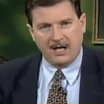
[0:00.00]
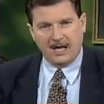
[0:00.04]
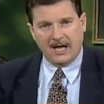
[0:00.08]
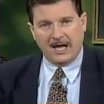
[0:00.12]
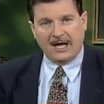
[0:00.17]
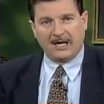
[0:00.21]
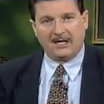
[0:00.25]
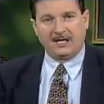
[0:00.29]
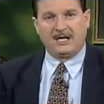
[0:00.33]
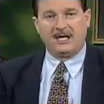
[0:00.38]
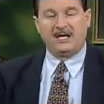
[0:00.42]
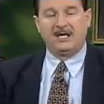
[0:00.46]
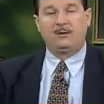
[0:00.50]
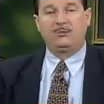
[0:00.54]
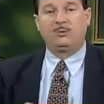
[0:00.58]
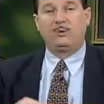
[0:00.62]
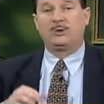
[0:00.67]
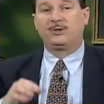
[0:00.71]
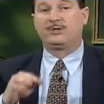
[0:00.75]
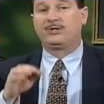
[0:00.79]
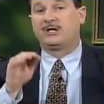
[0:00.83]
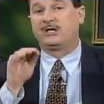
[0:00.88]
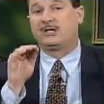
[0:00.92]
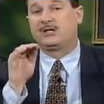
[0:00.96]
and he
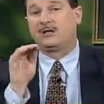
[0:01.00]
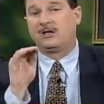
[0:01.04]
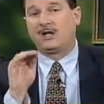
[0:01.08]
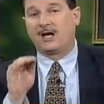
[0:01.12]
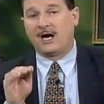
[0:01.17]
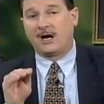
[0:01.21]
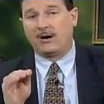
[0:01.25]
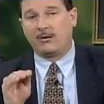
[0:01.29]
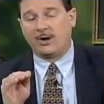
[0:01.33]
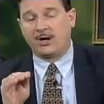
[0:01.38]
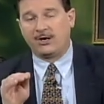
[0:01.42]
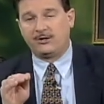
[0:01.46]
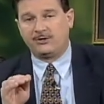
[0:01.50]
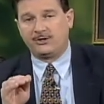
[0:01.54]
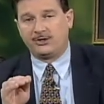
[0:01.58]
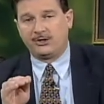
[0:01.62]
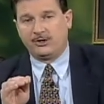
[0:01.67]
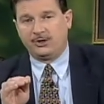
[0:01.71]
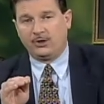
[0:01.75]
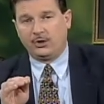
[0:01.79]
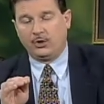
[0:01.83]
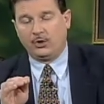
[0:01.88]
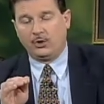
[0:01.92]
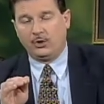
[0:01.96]
will declare unto
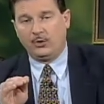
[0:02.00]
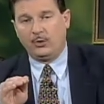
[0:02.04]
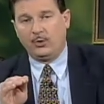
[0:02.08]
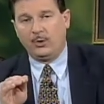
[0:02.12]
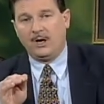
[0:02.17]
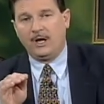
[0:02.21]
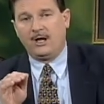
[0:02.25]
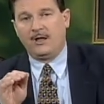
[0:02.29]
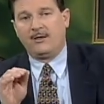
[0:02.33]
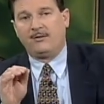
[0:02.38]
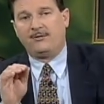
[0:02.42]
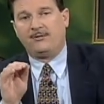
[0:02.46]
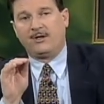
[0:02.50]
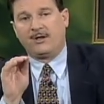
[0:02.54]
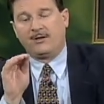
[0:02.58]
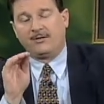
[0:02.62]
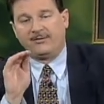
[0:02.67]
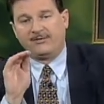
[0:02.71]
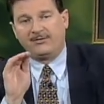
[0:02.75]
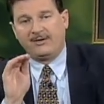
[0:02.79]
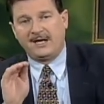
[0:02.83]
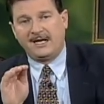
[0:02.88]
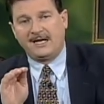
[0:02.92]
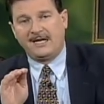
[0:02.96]
you the
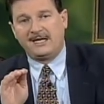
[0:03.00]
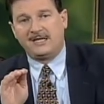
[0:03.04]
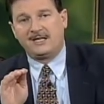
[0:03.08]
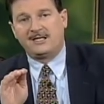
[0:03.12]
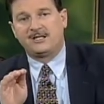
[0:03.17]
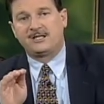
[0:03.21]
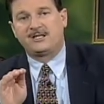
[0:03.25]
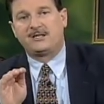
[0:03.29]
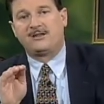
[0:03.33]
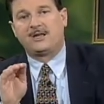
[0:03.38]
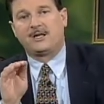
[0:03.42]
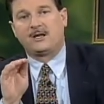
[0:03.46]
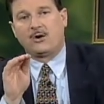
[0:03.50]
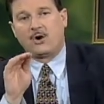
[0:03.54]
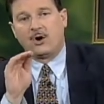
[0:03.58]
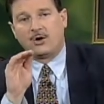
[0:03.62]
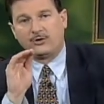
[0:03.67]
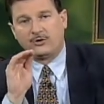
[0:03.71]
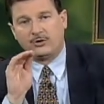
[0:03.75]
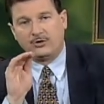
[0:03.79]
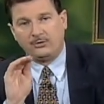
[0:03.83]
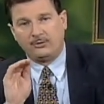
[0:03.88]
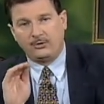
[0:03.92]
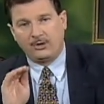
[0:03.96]
things that are
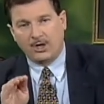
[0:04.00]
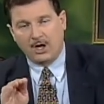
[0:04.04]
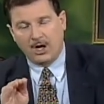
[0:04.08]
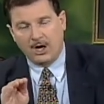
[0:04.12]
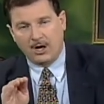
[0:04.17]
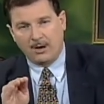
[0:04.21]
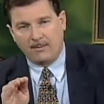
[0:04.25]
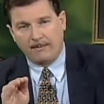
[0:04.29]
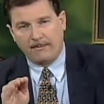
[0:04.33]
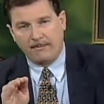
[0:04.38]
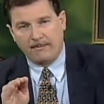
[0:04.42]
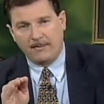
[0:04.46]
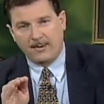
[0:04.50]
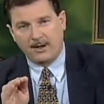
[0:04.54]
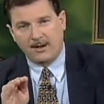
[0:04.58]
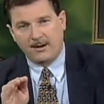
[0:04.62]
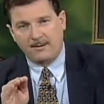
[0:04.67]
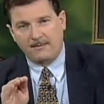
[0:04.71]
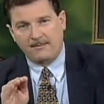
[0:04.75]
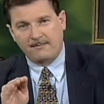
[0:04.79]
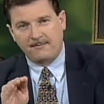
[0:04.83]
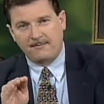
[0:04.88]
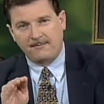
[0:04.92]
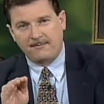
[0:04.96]
to come.
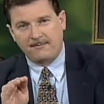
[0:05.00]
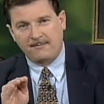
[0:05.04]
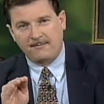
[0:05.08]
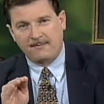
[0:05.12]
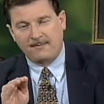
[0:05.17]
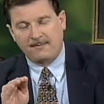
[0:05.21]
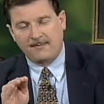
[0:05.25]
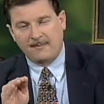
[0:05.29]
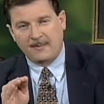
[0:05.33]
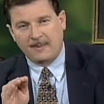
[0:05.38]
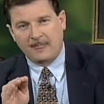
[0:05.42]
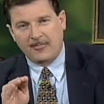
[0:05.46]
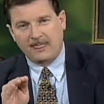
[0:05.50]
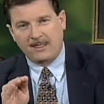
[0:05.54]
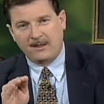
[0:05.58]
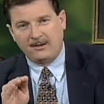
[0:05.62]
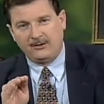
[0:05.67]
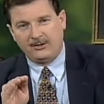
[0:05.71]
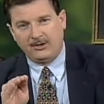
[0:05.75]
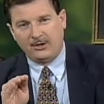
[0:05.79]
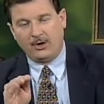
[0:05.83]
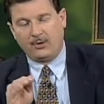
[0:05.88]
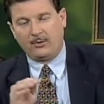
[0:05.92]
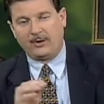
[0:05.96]

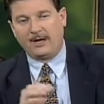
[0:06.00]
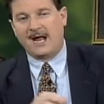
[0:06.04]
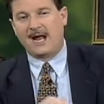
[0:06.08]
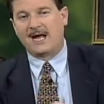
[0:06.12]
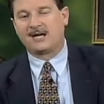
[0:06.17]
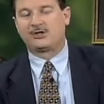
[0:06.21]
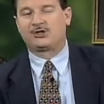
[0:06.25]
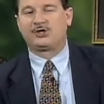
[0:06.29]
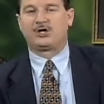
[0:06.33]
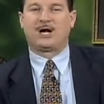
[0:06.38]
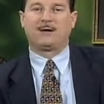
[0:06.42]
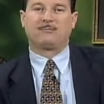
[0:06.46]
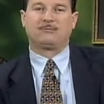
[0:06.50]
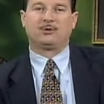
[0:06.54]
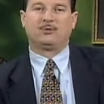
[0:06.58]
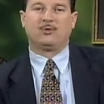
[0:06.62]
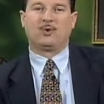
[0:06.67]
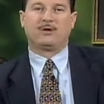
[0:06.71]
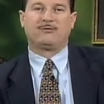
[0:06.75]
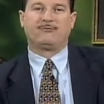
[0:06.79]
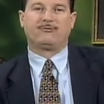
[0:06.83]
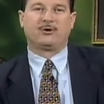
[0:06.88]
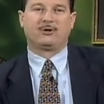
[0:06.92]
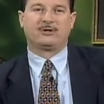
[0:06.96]
You know, in Acts chapter
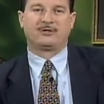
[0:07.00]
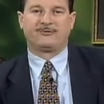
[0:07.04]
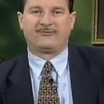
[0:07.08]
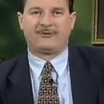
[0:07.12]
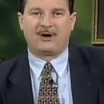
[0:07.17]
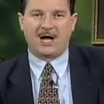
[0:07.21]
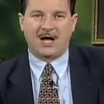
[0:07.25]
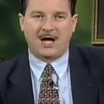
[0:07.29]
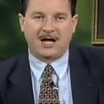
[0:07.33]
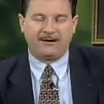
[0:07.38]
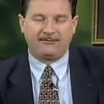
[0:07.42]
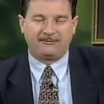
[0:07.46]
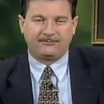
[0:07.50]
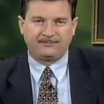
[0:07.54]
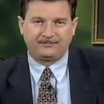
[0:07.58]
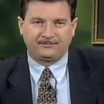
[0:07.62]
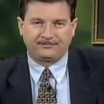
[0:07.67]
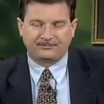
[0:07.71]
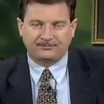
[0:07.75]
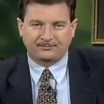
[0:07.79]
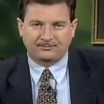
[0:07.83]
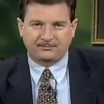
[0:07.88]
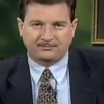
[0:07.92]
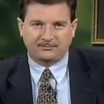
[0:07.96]
1, verse 5,
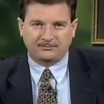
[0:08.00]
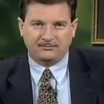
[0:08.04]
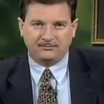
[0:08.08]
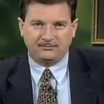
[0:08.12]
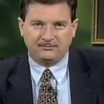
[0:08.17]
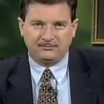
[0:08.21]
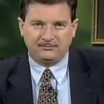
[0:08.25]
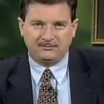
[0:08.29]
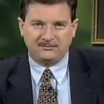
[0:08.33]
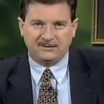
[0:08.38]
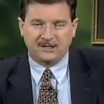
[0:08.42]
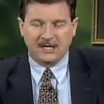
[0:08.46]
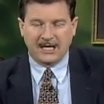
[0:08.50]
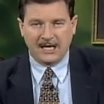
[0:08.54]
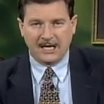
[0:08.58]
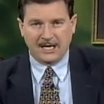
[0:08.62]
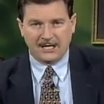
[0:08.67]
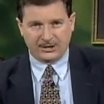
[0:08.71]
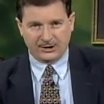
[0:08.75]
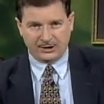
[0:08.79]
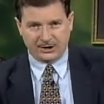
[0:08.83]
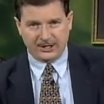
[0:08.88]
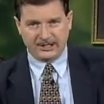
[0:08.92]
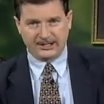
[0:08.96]

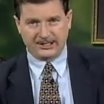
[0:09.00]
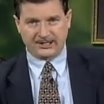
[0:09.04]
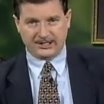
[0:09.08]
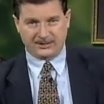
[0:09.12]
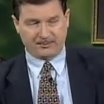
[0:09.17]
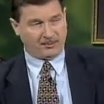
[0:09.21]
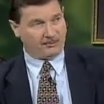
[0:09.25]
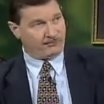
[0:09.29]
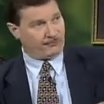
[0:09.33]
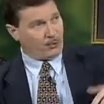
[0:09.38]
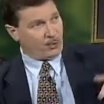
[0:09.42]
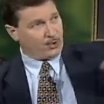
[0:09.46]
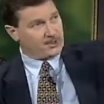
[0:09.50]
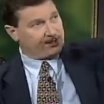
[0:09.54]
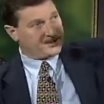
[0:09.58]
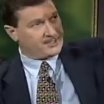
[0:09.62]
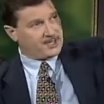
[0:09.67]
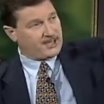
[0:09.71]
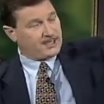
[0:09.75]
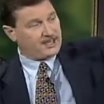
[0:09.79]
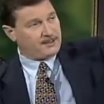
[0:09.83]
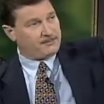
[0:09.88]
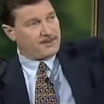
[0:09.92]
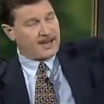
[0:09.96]
Jesus, before
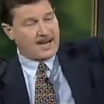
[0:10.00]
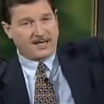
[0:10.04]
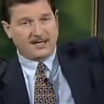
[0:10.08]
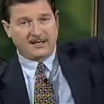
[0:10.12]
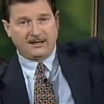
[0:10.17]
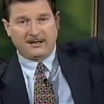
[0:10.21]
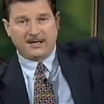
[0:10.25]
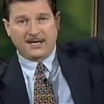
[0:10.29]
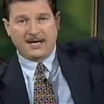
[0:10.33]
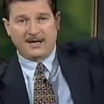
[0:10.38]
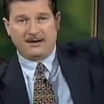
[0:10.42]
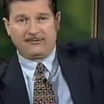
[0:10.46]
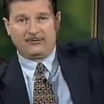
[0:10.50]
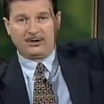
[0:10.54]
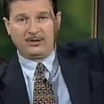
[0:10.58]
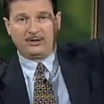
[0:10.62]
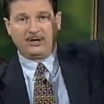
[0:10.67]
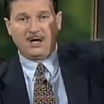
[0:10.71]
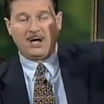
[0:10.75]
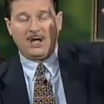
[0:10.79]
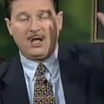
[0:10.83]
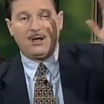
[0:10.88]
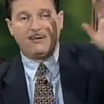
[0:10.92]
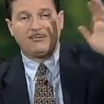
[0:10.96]
ascending back into heaven,
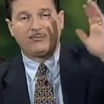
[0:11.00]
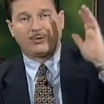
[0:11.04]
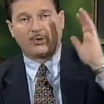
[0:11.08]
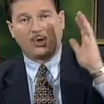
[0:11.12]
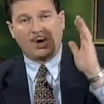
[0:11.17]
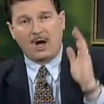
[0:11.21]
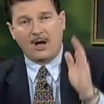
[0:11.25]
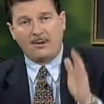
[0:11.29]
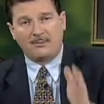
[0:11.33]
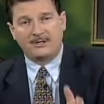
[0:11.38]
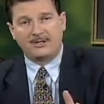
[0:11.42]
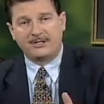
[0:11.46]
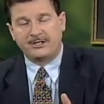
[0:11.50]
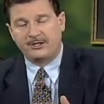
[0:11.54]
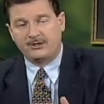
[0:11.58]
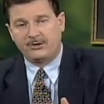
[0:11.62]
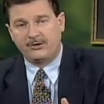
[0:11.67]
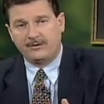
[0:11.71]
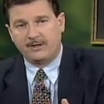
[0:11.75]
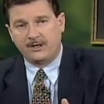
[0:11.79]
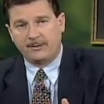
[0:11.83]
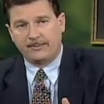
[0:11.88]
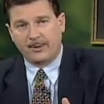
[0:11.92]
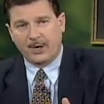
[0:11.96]
promised to
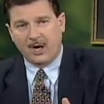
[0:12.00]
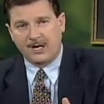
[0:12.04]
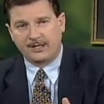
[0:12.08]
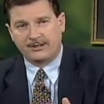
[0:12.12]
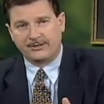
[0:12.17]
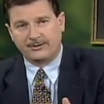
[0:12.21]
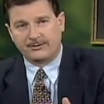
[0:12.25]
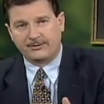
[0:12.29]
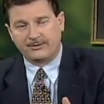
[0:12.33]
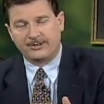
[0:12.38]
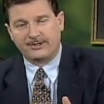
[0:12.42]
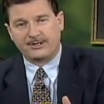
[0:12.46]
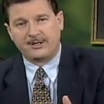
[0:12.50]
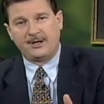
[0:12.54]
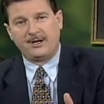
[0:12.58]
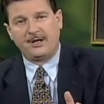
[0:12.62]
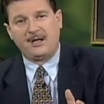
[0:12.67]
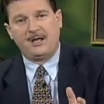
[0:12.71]
the apostles